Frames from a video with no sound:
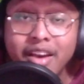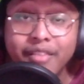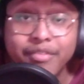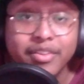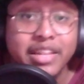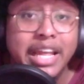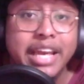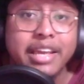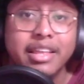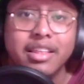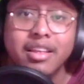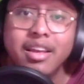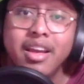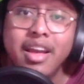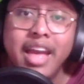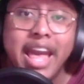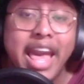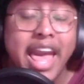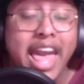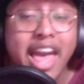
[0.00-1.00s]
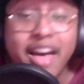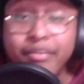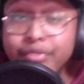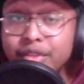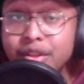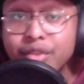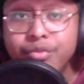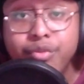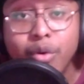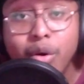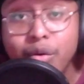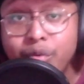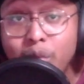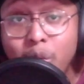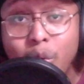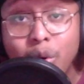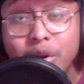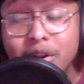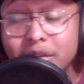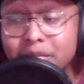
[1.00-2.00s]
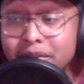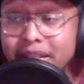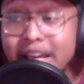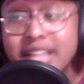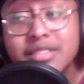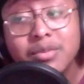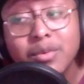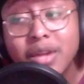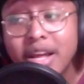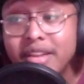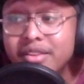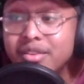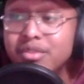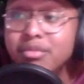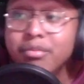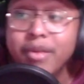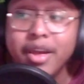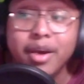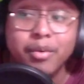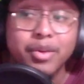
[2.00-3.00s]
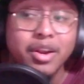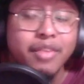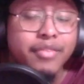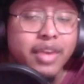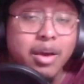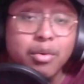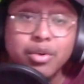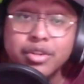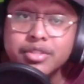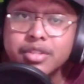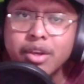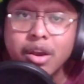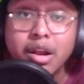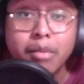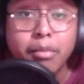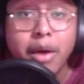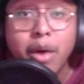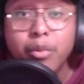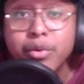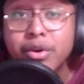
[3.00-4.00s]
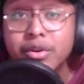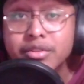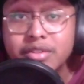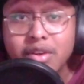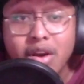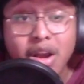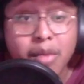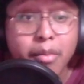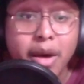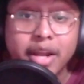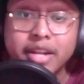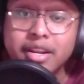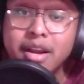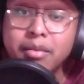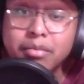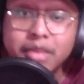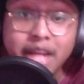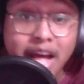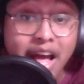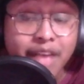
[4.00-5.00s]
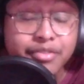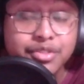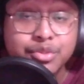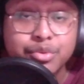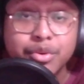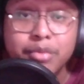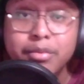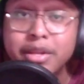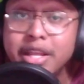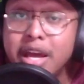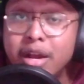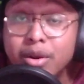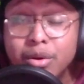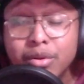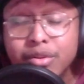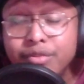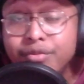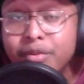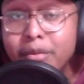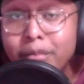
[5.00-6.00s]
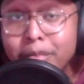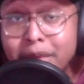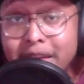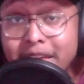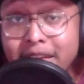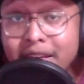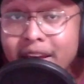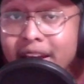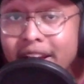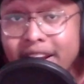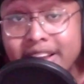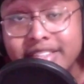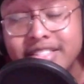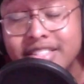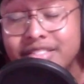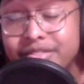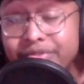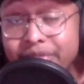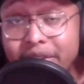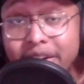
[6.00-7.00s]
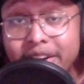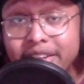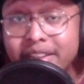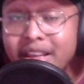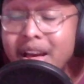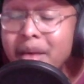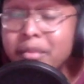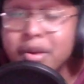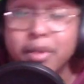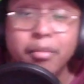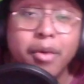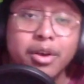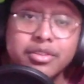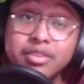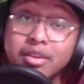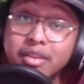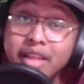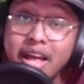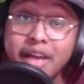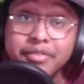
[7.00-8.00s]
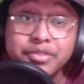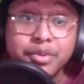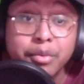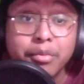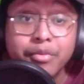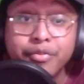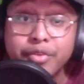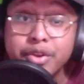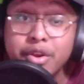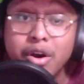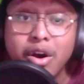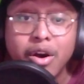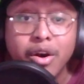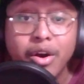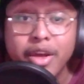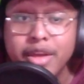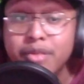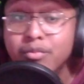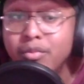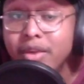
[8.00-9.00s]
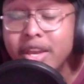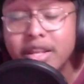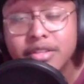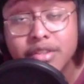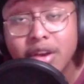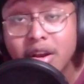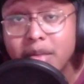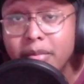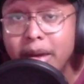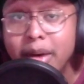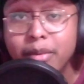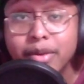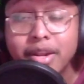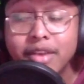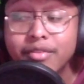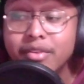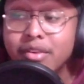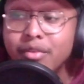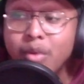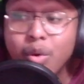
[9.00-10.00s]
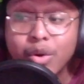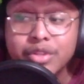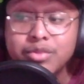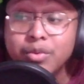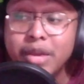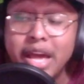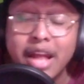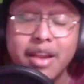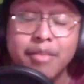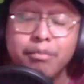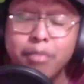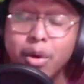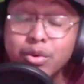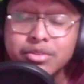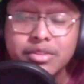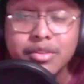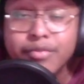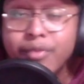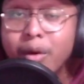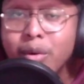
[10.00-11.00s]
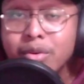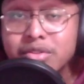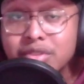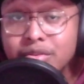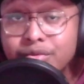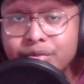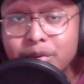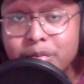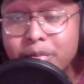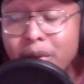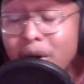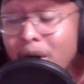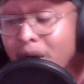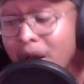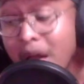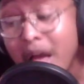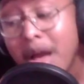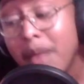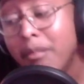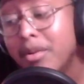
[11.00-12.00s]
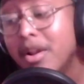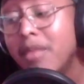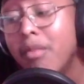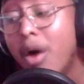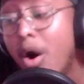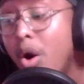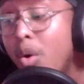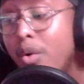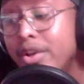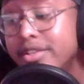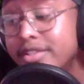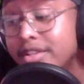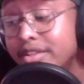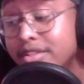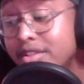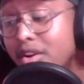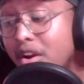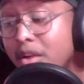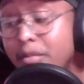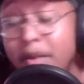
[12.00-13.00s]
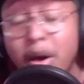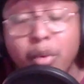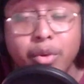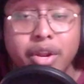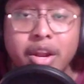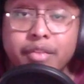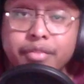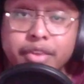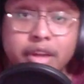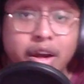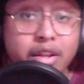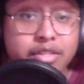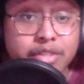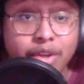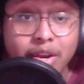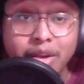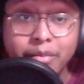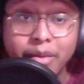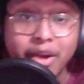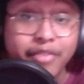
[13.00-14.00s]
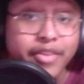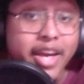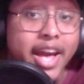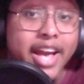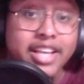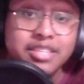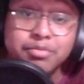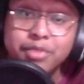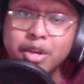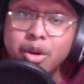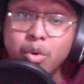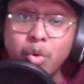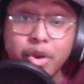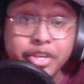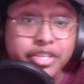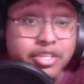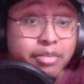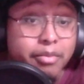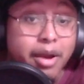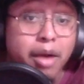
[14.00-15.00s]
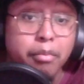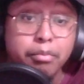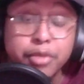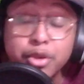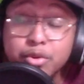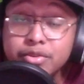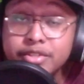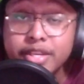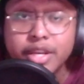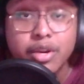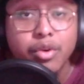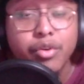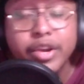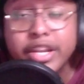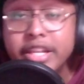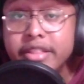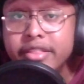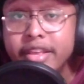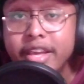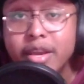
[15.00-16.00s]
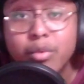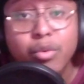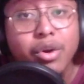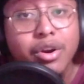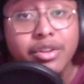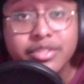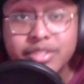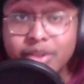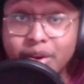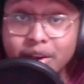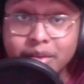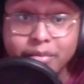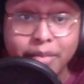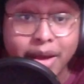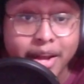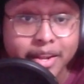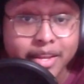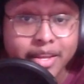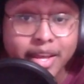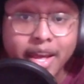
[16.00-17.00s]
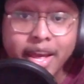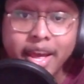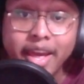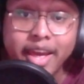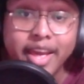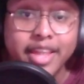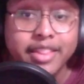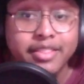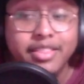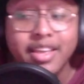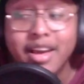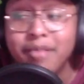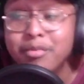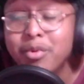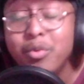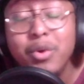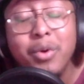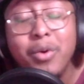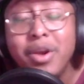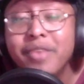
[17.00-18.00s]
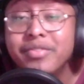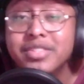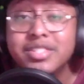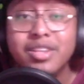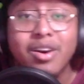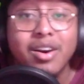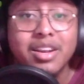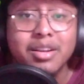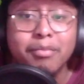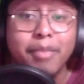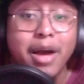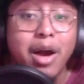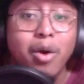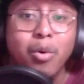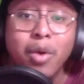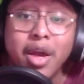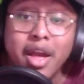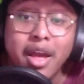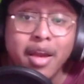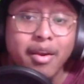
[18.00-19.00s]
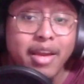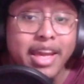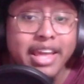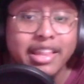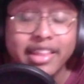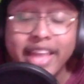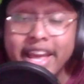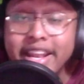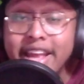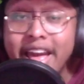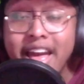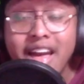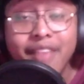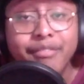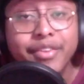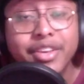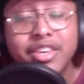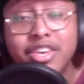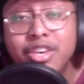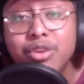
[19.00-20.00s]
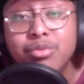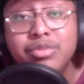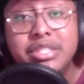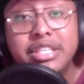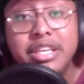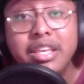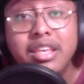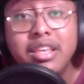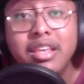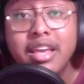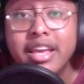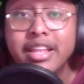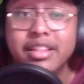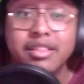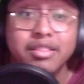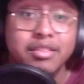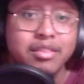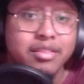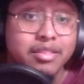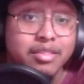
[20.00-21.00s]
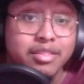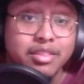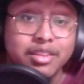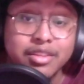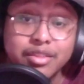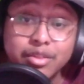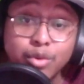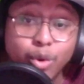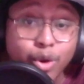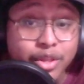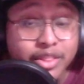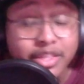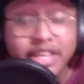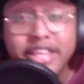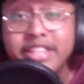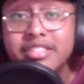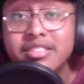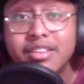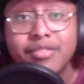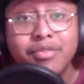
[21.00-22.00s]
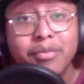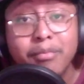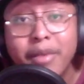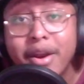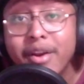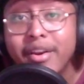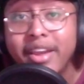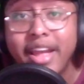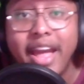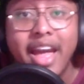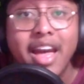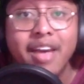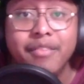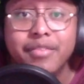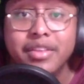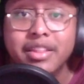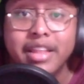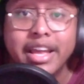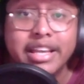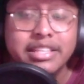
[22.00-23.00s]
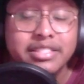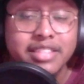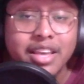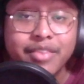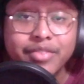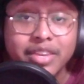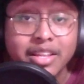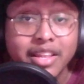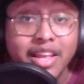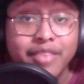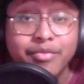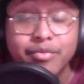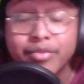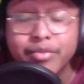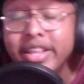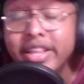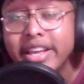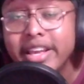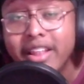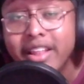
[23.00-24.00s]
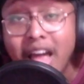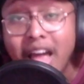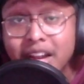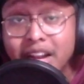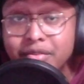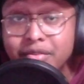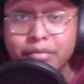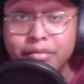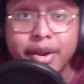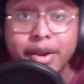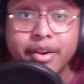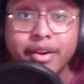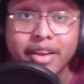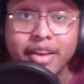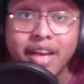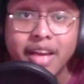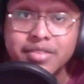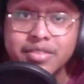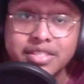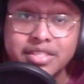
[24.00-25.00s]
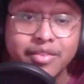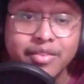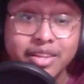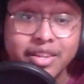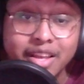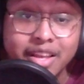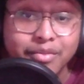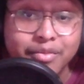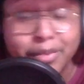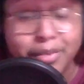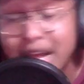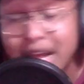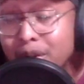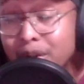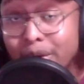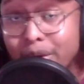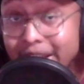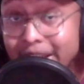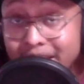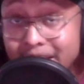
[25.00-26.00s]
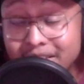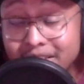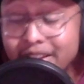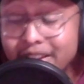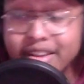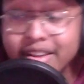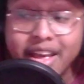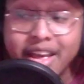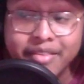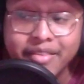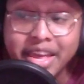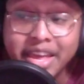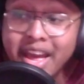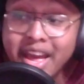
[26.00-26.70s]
for like half of the fourth quarter. But that's what I do, man. Whatever y'all want to talk about, we're going to talk about it. I'm live streaming not only for me because it's fun, but I'm also live streaming for y'all and we can talk about whatever. Of course, we got to mostly focus on football, but I'm always going to talk about whatever y'all talk about. If y'all ask me a question about music or anything, we're going to talk about it. And I mean, we were even talking about Atlanta having QT and the northeast of America having like 7-Eleven, really a lot of America having 7-Eleven, but I know Atlanta doesn't have it.